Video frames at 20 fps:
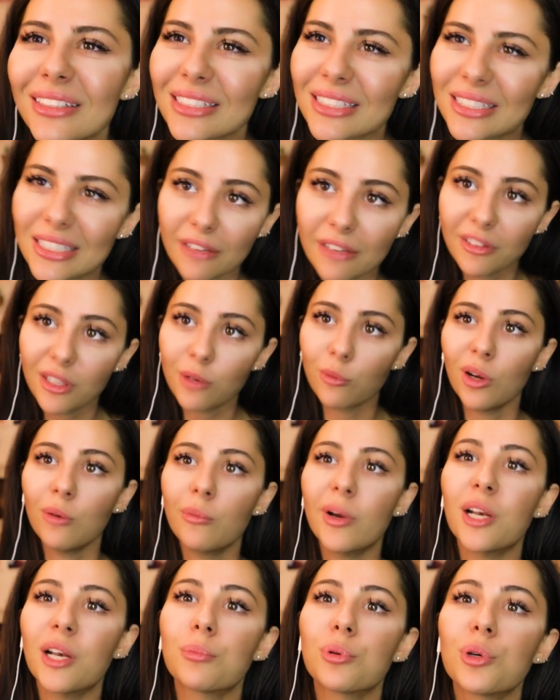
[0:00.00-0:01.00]
This is definitely one
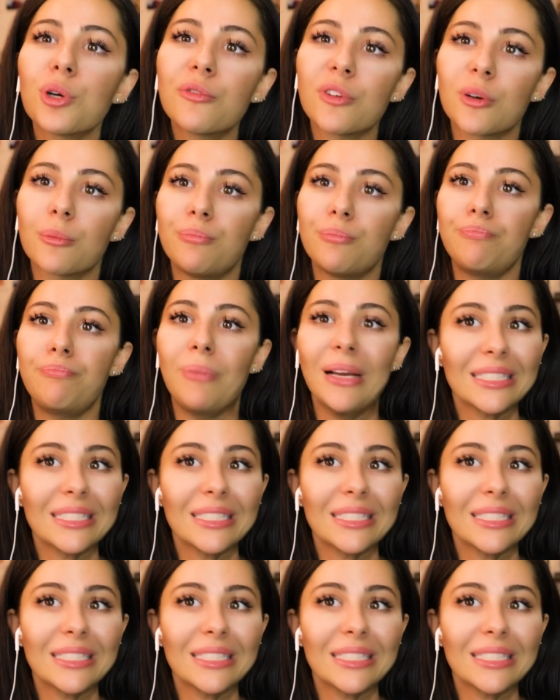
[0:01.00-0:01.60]
way to prove yes, your babe.